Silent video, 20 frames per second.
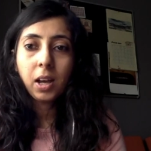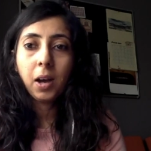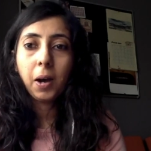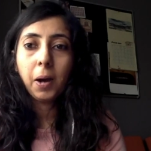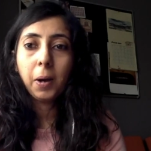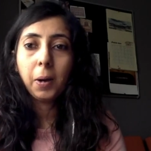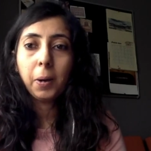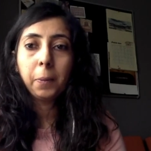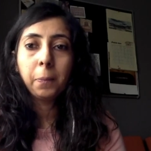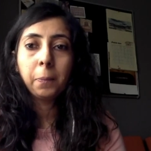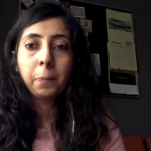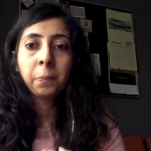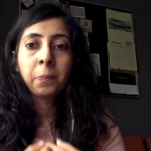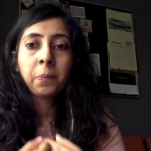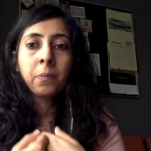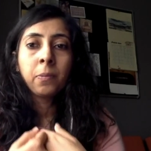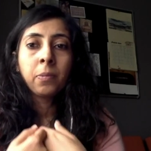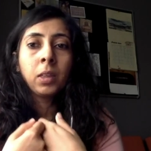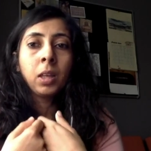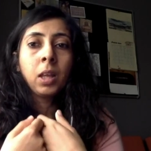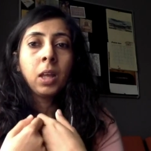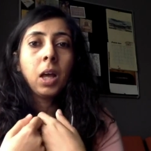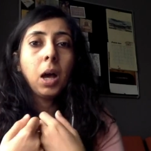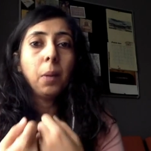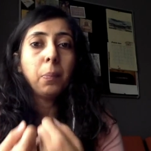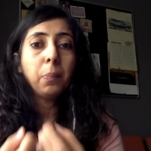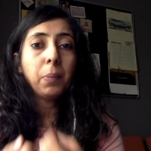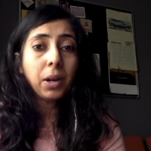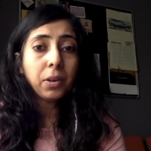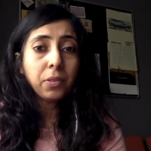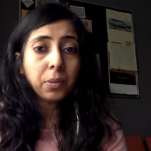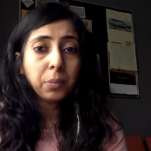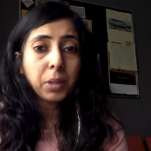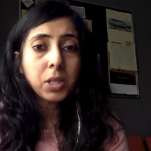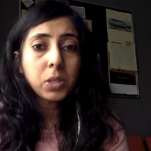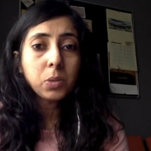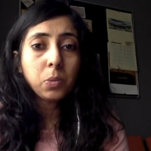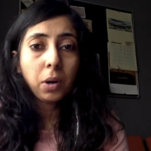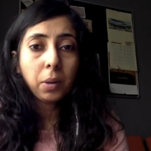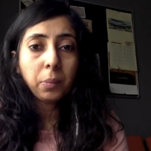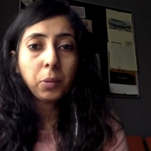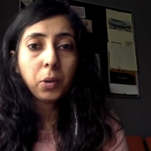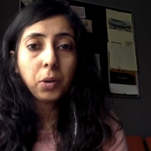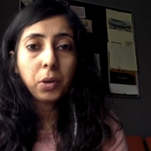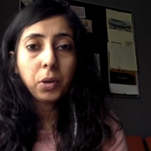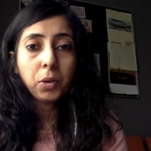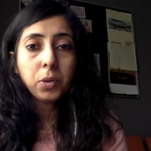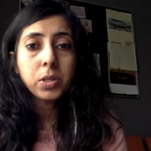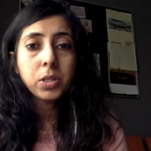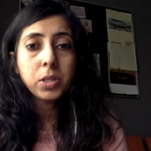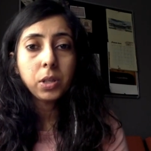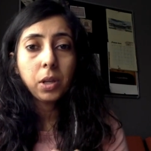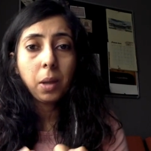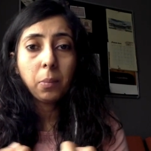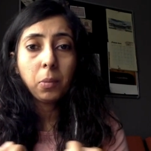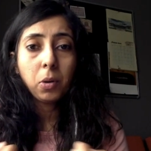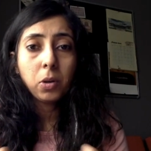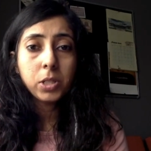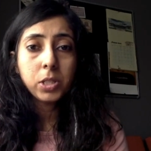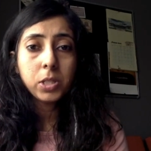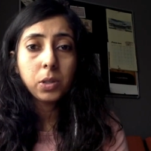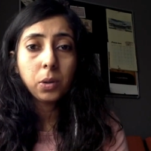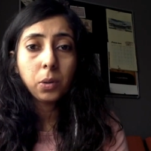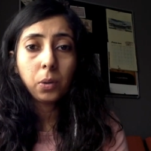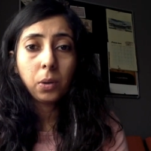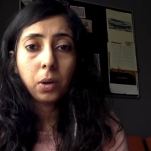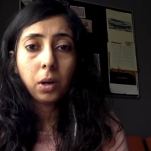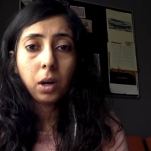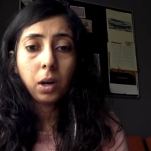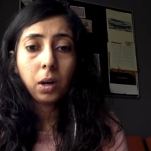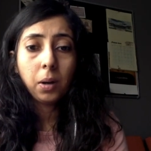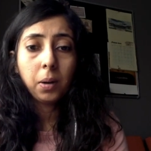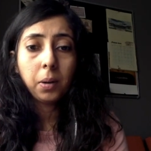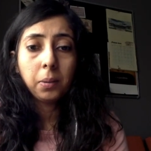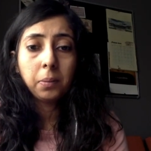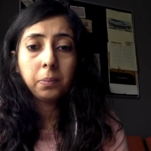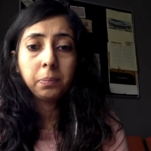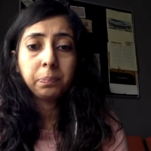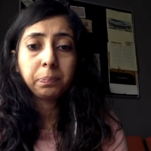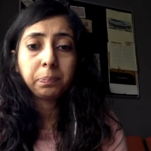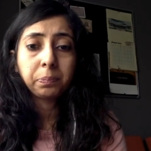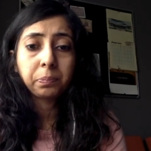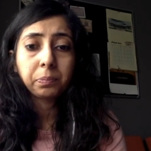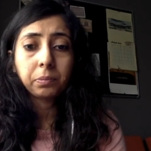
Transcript: Um, apart from this, what I'm going to do is I'm also um,